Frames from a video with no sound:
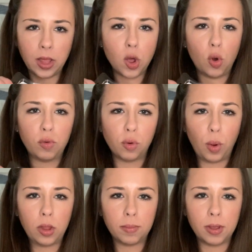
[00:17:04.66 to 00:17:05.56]
like
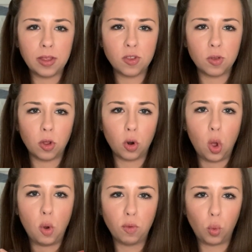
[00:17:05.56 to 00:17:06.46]
overwhelmingly
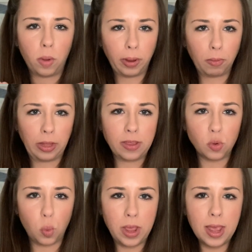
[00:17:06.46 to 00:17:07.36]

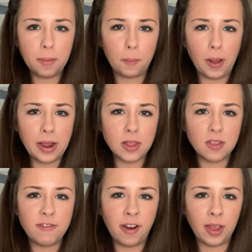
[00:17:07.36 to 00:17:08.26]
sweet, but it's
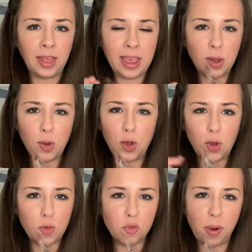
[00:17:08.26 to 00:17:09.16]
very like
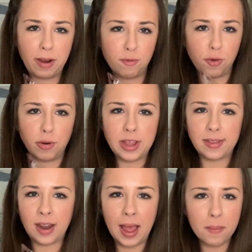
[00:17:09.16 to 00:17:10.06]
red
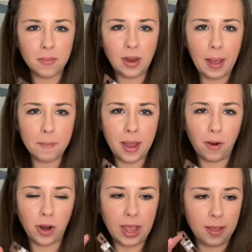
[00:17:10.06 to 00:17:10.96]
fruities. Not
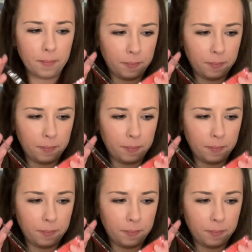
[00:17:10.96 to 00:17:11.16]
berry.